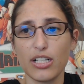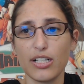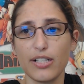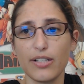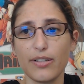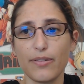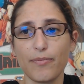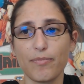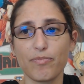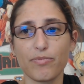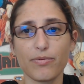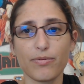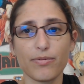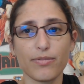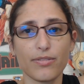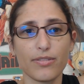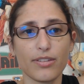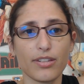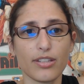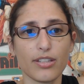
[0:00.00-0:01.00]

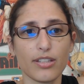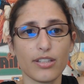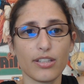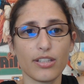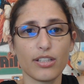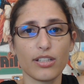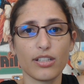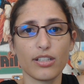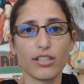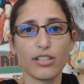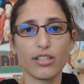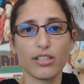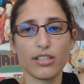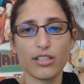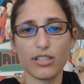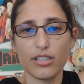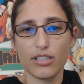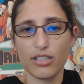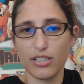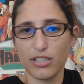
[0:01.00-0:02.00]

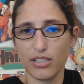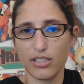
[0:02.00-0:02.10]
Nothing is said.